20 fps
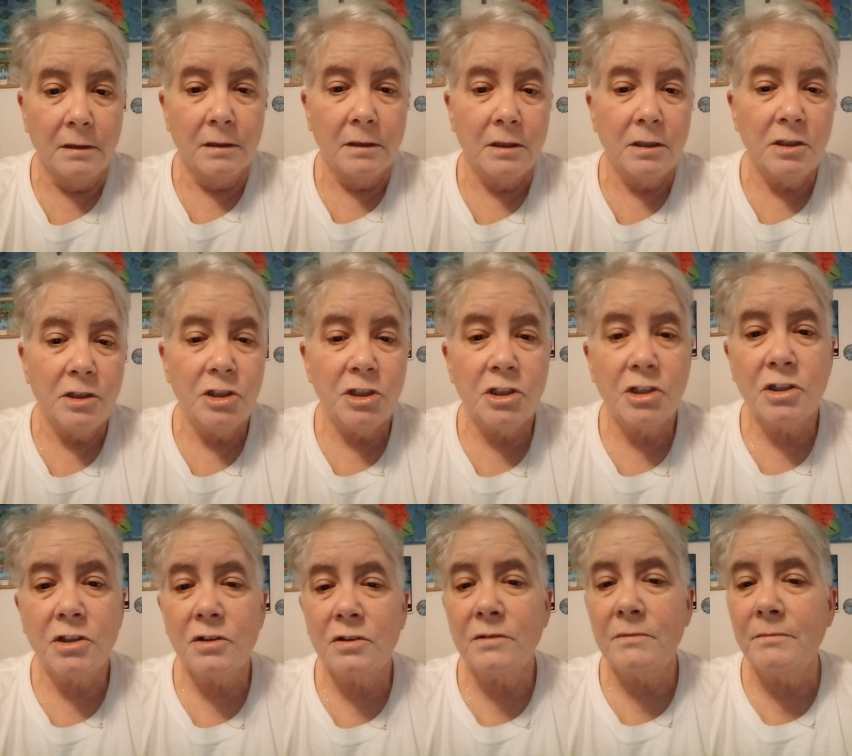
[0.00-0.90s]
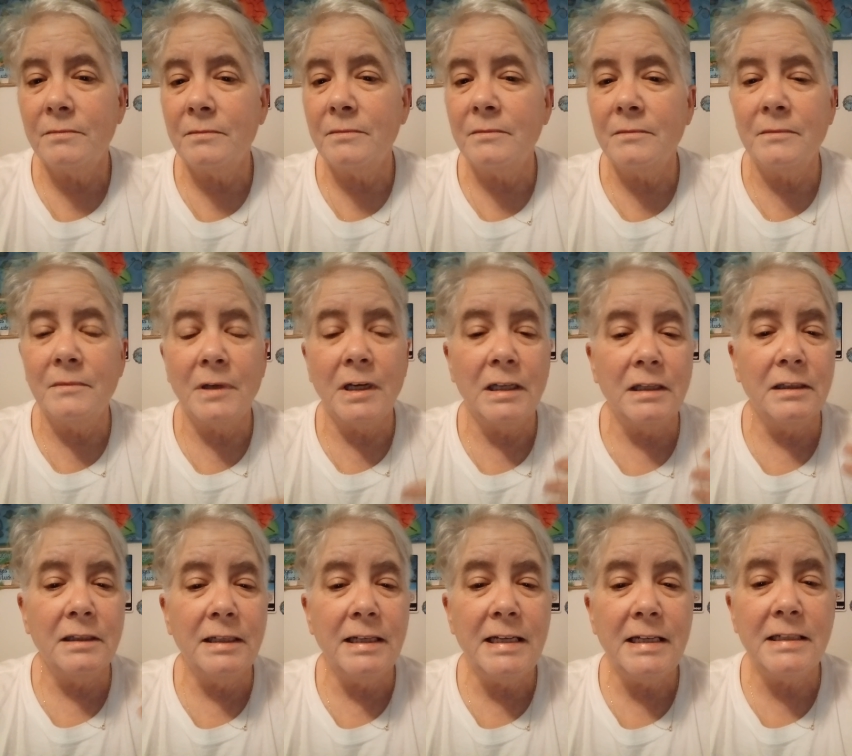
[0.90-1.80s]
can just at
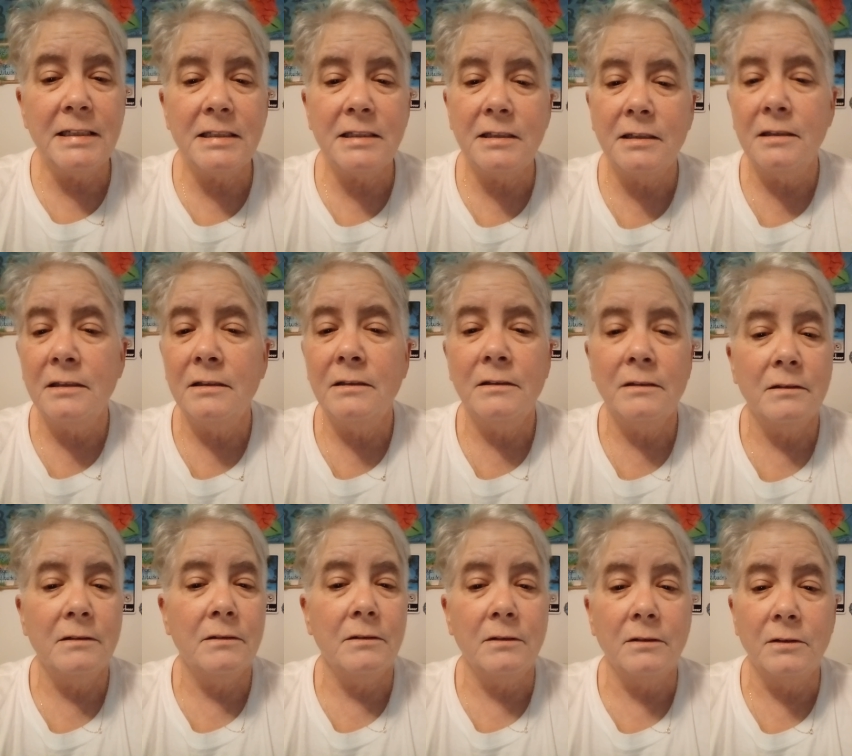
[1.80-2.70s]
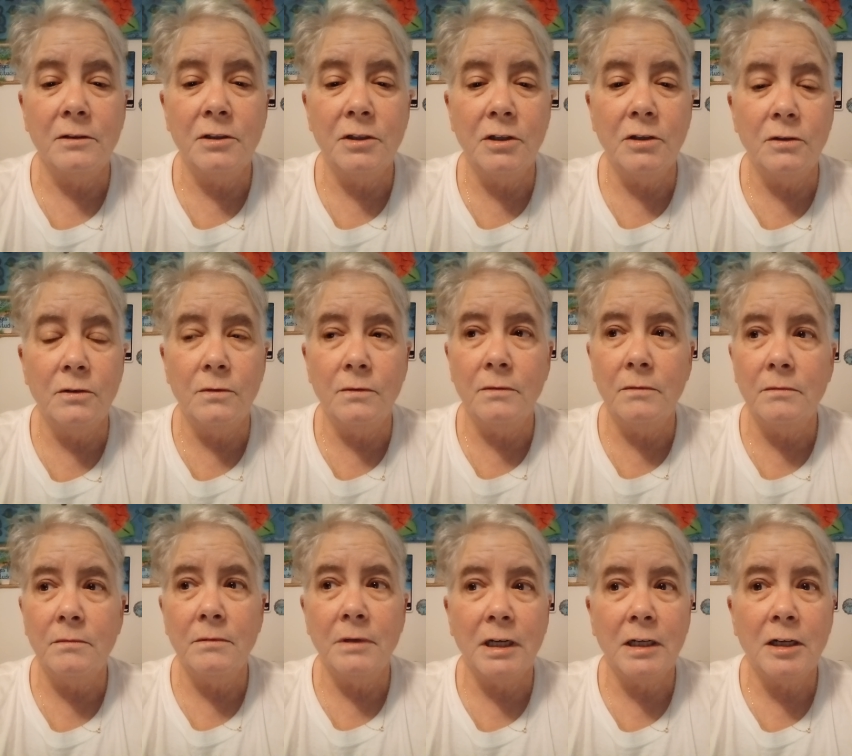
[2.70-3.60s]
least do
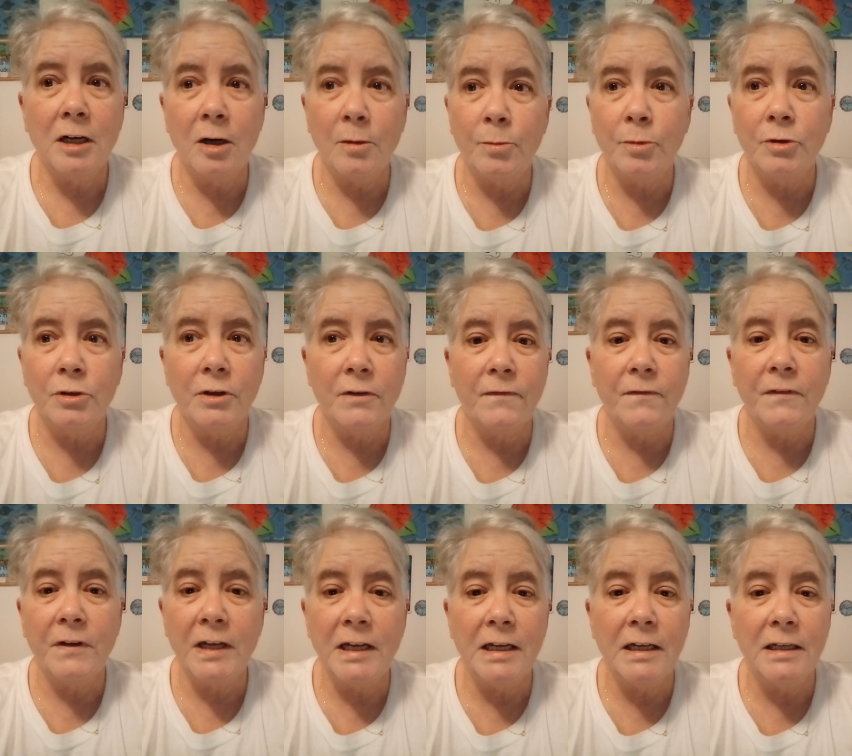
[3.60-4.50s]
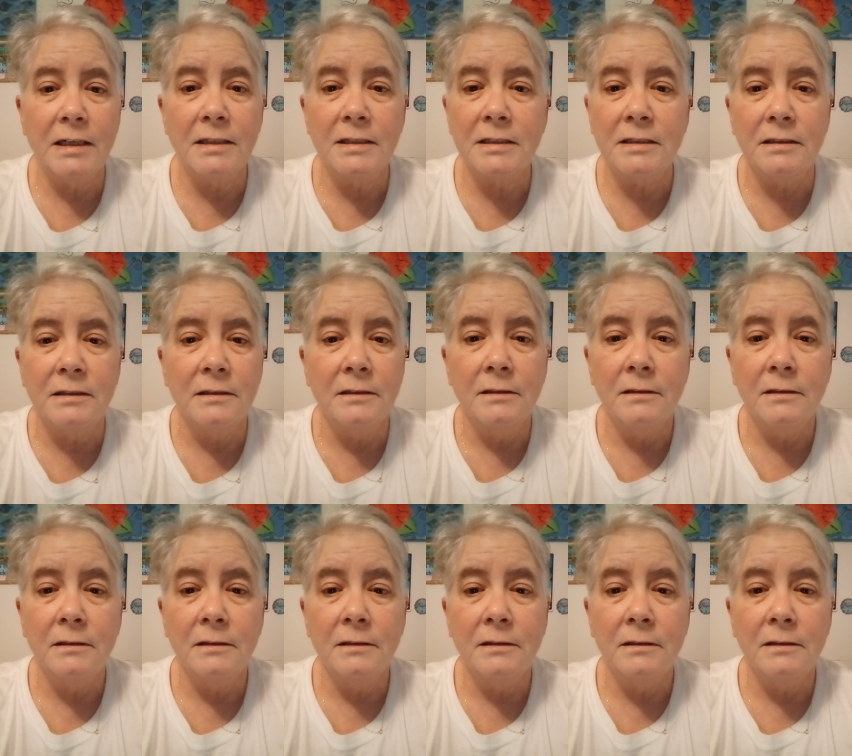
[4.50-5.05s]
a couple of things,